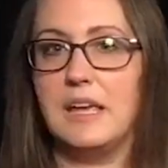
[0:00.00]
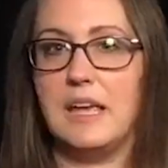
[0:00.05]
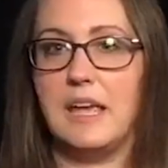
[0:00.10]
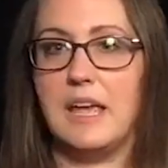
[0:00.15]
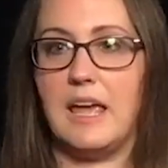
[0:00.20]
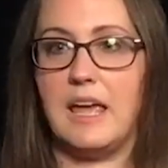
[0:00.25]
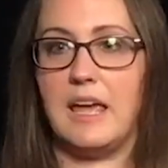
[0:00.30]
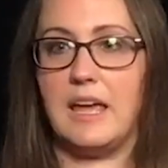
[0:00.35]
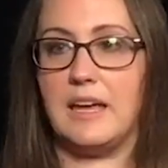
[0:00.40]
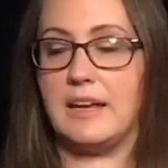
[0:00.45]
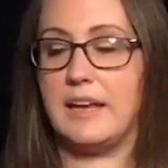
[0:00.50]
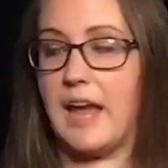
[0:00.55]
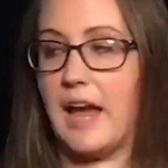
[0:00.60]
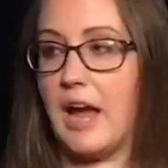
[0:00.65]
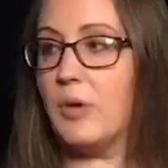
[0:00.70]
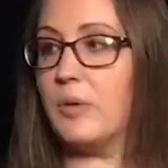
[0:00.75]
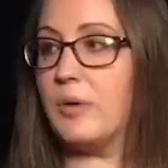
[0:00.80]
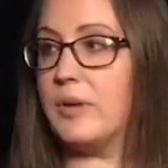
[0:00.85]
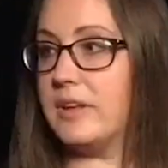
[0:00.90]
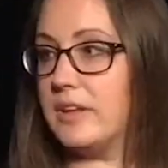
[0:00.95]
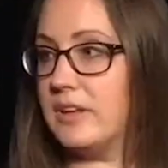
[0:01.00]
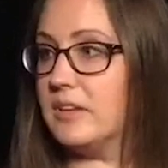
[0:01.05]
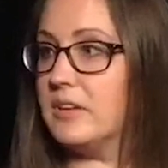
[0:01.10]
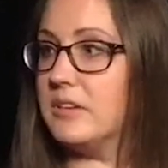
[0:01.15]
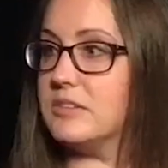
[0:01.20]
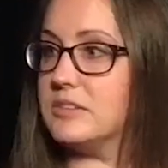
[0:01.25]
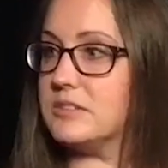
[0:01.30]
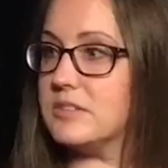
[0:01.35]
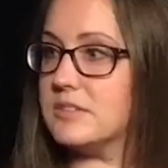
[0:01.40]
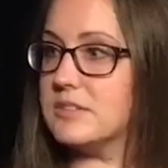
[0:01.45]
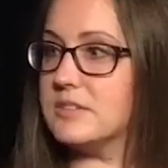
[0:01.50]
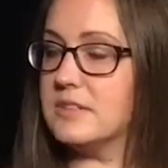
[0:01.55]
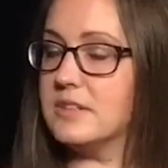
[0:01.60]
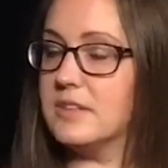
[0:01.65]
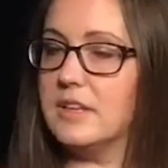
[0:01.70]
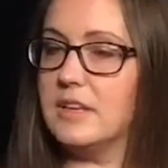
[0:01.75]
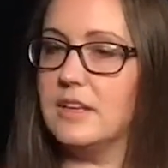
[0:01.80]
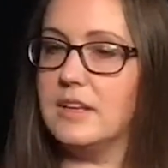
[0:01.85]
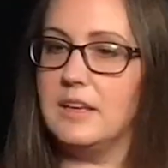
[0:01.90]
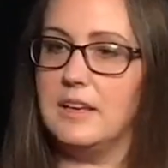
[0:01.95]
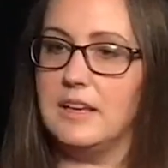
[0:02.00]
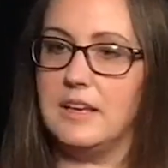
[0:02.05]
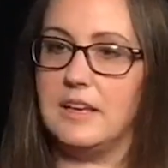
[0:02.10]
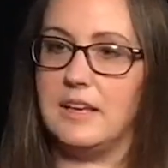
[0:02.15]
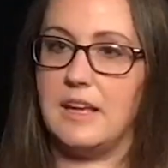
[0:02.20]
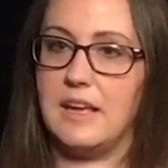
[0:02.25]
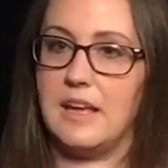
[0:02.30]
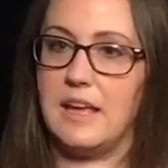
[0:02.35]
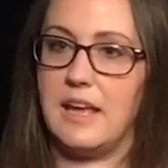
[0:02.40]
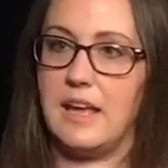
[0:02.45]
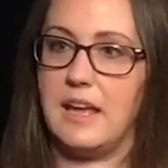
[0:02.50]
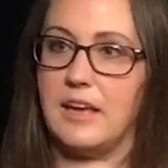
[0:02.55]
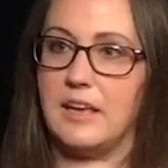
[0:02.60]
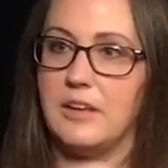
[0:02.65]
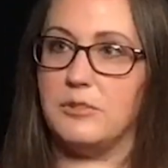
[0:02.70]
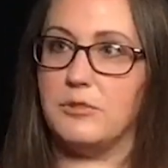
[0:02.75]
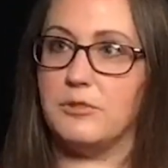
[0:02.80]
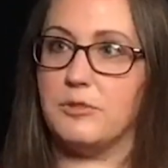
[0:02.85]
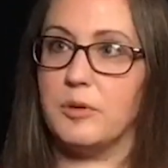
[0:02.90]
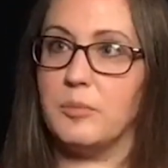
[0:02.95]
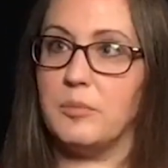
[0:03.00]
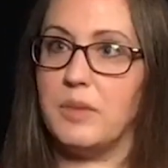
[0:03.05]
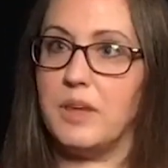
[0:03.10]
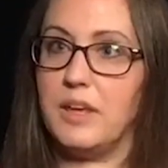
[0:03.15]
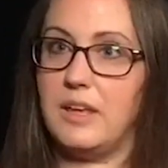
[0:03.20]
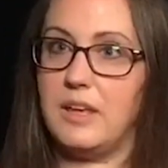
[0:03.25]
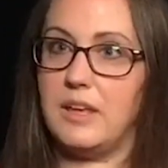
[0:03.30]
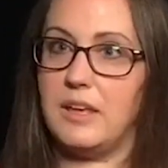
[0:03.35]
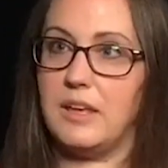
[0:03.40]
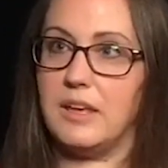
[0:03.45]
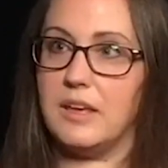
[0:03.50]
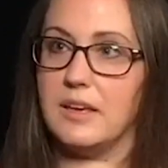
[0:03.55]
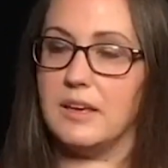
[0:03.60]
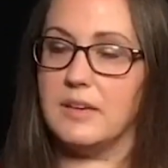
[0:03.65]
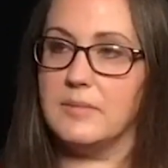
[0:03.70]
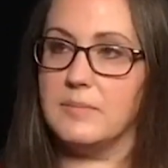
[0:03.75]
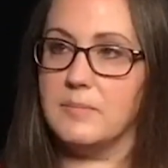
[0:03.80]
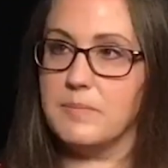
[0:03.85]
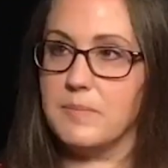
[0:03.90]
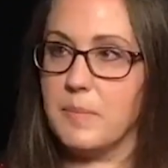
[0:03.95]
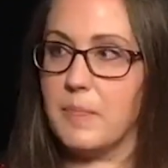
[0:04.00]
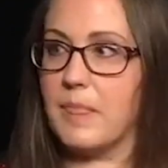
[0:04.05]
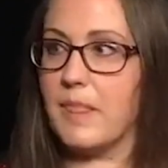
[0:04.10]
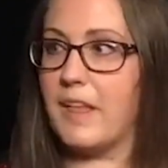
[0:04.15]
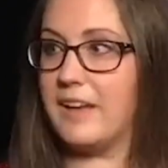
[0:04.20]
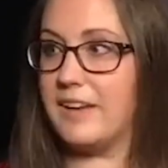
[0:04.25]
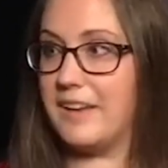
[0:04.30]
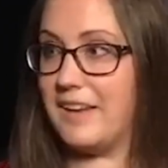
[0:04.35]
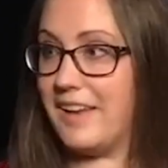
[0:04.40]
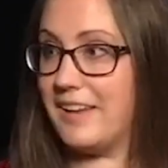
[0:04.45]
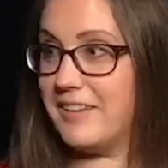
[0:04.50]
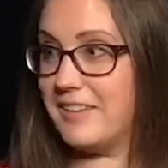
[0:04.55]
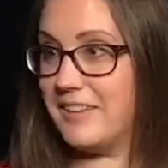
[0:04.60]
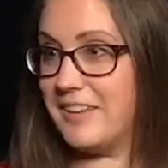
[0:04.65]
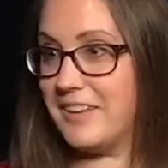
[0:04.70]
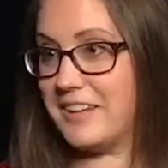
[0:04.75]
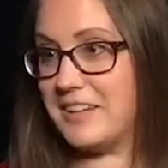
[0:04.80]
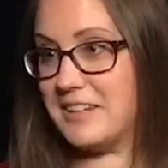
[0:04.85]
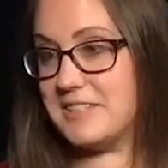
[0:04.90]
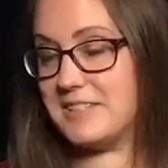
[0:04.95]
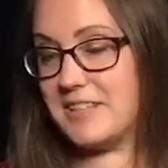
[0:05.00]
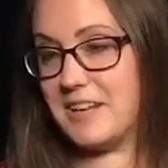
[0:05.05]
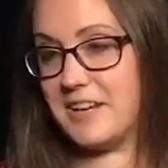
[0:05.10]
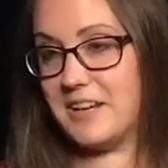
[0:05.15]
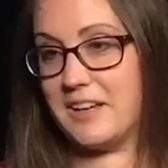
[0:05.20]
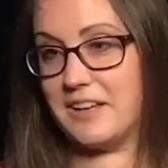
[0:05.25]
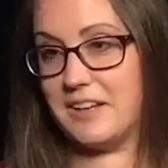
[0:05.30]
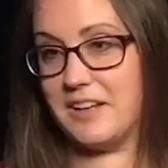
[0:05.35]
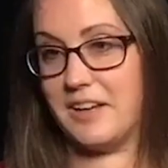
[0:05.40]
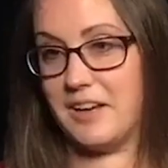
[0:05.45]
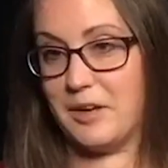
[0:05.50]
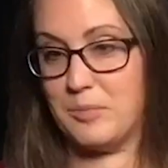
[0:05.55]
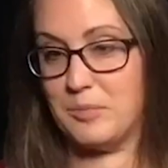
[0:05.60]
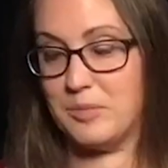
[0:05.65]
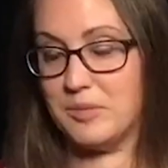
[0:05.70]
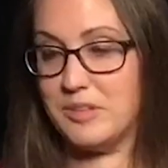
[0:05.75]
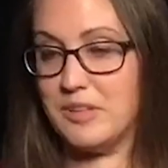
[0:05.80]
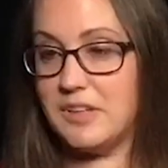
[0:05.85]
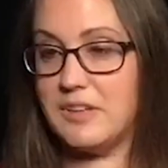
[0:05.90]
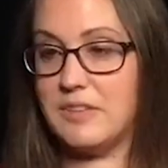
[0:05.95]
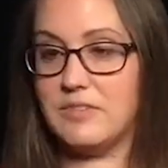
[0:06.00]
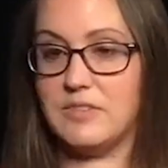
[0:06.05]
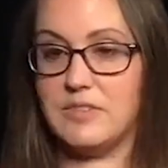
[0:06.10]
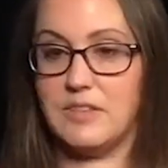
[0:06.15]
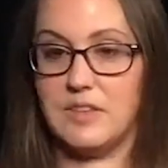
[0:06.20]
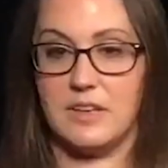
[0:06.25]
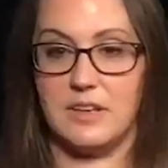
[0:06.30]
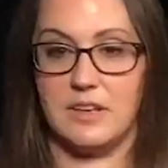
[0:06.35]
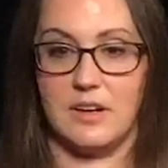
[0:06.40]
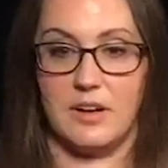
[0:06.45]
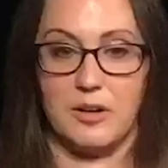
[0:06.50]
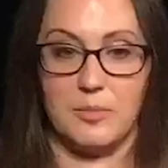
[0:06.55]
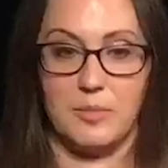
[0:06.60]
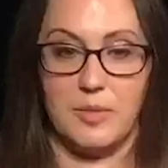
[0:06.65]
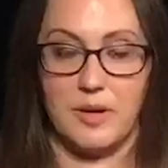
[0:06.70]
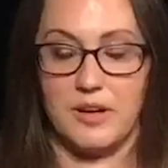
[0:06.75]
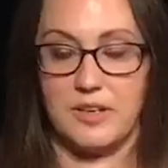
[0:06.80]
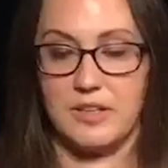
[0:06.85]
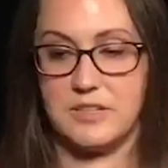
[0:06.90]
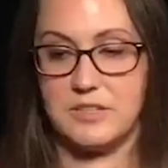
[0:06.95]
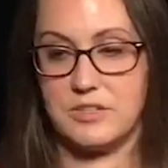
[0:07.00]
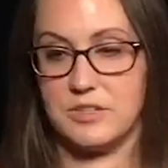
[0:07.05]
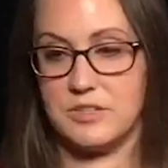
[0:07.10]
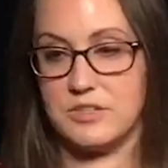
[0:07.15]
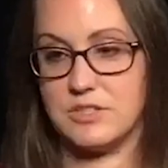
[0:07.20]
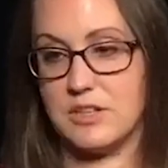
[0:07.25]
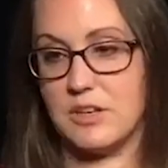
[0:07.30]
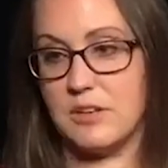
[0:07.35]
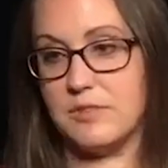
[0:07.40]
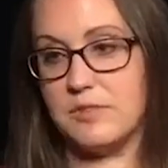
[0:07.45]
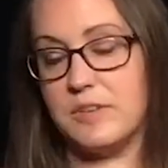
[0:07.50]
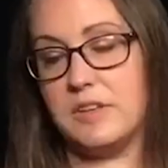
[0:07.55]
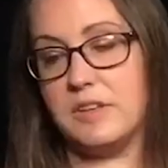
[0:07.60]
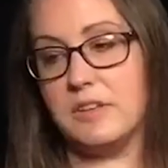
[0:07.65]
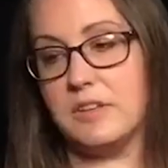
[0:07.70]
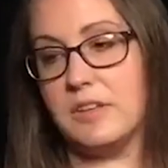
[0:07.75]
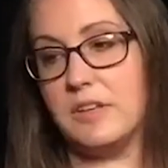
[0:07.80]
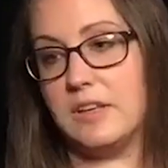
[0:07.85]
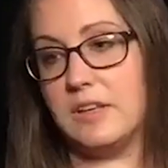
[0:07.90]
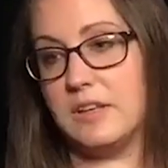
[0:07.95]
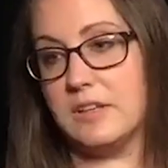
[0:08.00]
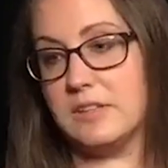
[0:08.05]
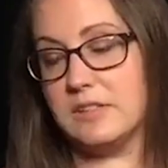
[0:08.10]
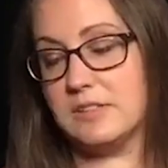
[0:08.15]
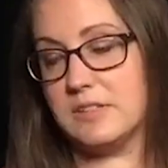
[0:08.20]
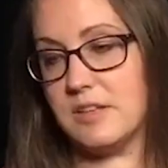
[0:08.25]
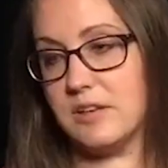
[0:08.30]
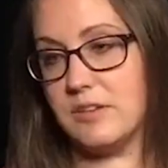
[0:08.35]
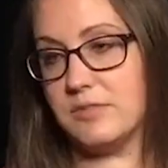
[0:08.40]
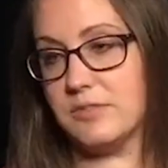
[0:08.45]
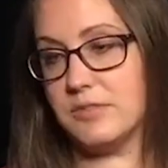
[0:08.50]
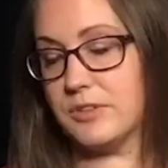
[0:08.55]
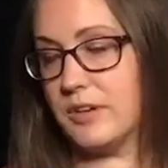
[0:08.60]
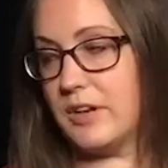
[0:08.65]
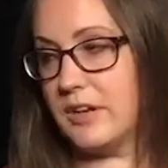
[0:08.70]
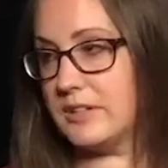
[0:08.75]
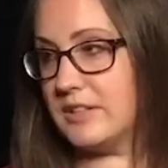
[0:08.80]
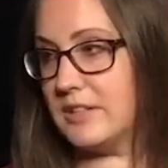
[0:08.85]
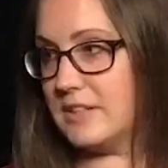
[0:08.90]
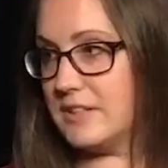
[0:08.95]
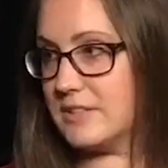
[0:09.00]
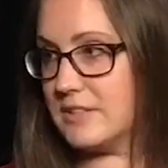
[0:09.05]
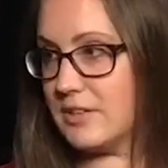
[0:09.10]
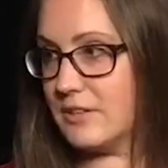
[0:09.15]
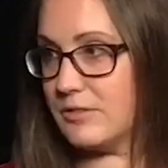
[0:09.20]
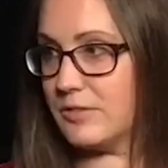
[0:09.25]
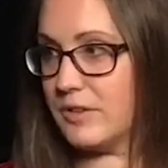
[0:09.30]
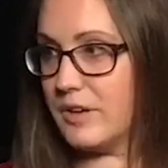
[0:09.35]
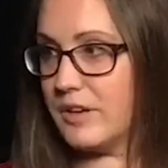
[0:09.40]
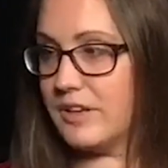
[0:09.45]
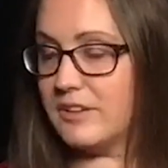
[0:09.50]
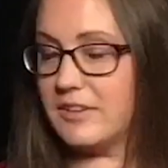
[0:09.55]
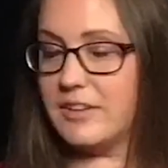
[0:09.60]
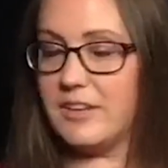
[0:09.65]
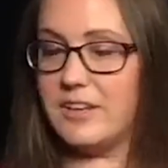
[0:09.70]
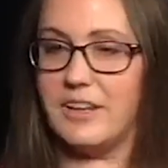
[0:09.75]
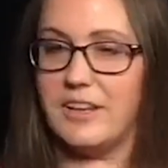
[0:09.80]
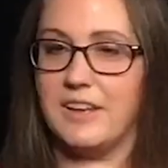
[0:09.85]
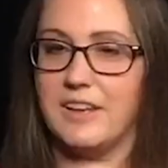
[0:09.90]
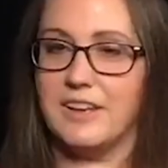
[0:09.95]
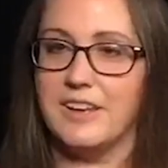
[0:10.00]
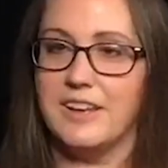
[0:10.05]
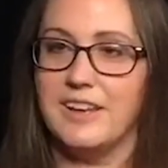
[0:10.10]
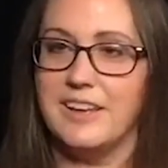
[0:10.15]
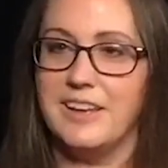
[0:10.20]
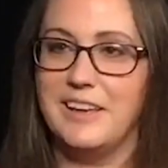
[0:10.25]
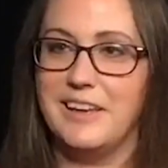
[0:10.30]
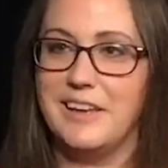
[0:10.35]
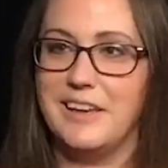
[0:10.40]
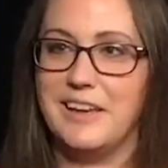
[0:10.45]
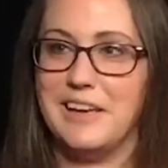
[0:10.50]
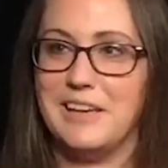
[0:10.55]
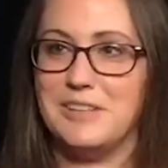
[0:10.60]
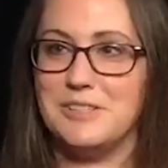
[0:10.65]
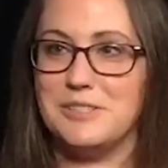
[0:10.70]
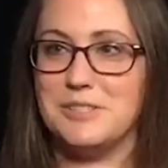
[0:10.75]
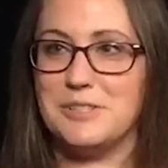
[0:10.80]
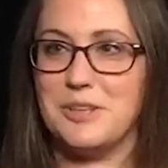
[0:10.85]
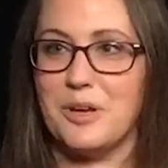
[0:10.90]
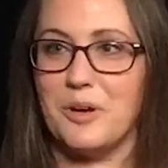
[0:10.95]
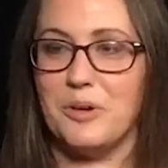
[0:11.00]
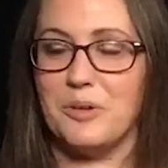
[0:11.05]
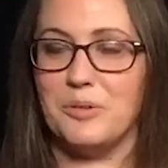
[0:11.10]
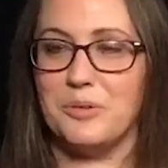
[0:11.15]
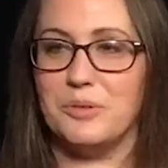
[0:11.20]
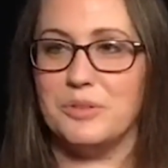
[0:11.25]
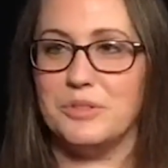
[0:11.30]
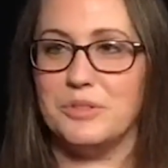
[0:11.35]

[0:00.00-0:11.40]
and how it heals? And for me, again, like I said, I believe that our bodies are self-healing, self-correcting, self-regulating. And so